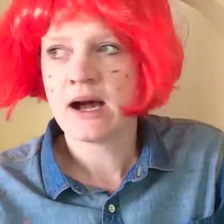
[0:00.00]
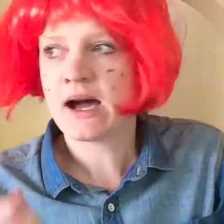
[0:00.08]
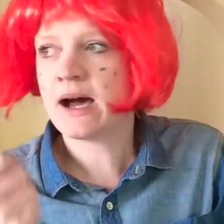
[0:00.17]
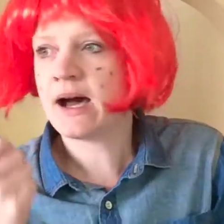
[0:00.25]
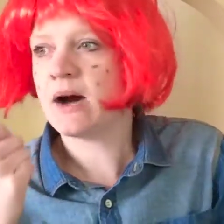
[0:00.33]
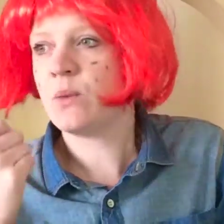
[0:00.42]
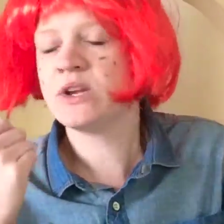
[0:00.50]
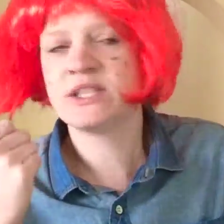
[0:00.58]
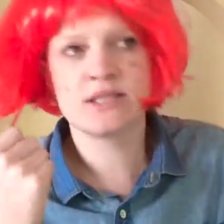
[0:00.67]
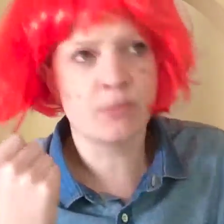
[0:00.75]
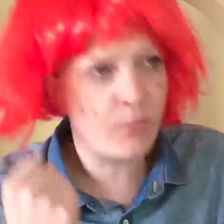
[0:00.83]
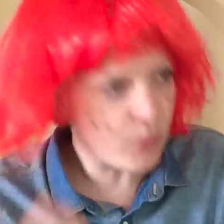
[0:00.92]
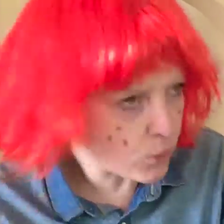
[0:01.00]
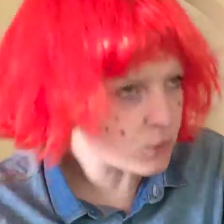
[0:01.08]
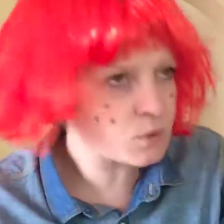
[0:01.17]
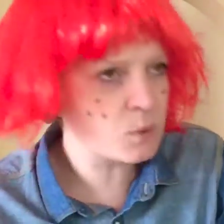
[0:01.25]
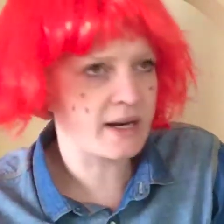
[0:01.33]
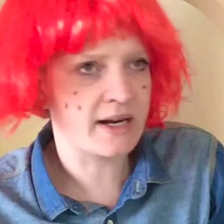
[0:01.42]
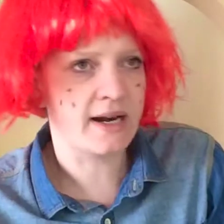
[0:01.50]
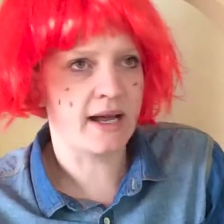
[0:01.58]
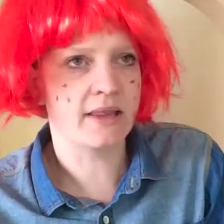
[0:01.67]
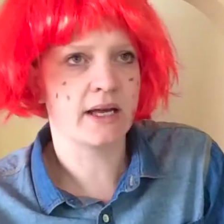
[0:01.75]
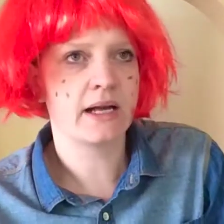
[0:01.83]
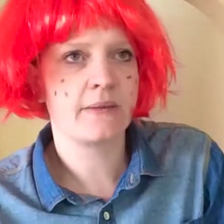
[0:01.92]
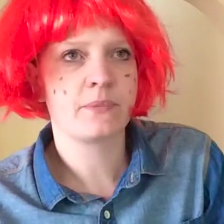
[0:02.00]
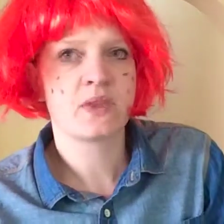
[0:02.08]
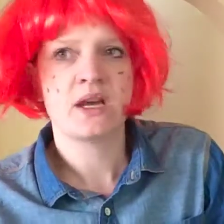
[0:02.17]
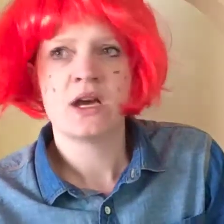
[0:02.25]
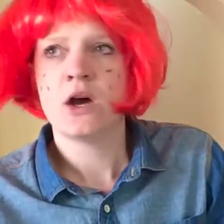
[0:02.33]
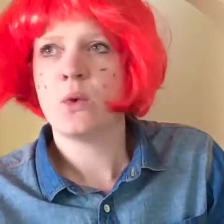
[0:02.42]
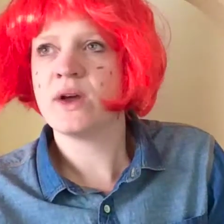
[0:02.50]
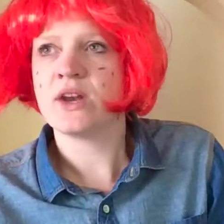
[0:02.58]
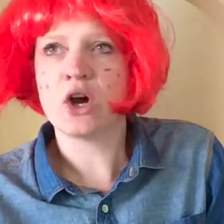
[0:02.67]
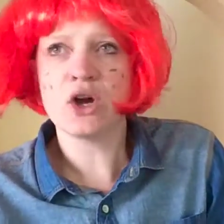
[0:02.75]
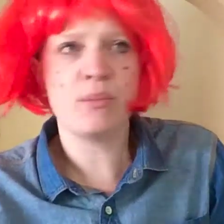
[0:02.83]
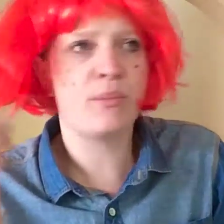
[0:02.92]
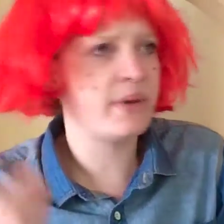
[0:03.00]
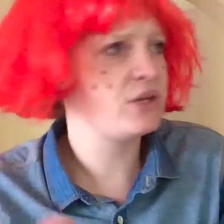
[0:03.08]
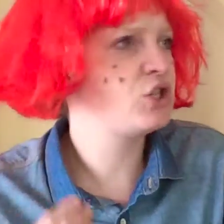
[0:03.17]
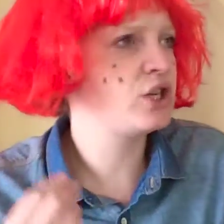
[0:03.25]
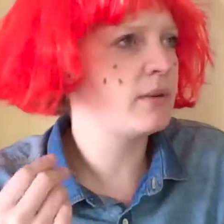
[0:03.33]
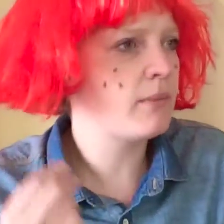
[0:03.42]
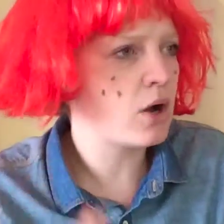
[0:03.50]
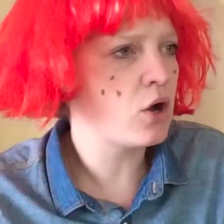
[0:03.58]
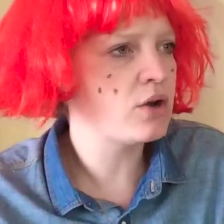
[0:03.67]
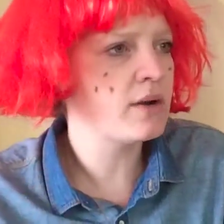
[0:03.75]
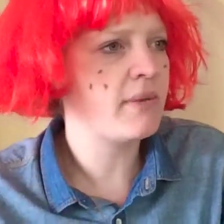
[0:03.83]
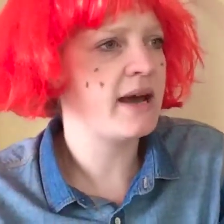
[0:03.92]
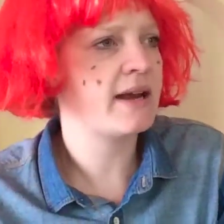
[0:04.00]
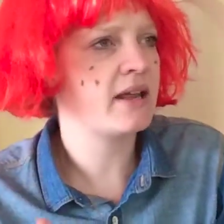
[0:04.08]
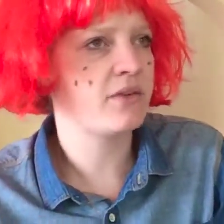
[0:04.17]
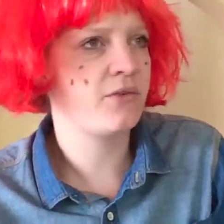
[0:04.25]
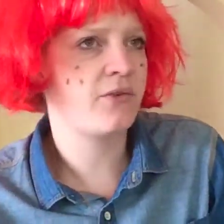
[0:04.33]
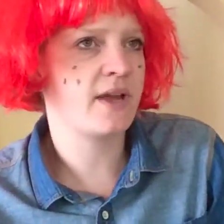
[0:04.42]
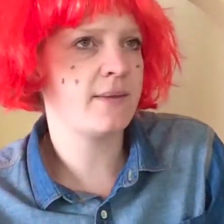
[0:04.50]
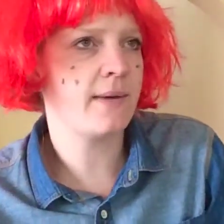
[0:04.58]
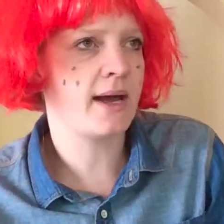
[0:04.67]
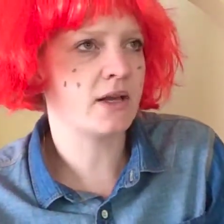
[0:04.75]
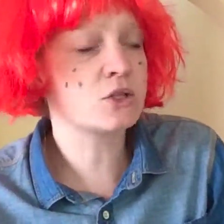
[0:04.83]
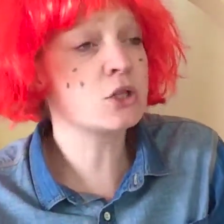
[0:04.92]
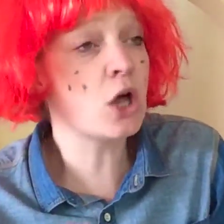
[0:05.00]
Uh, we support one another. We don't bitch and moan about other females.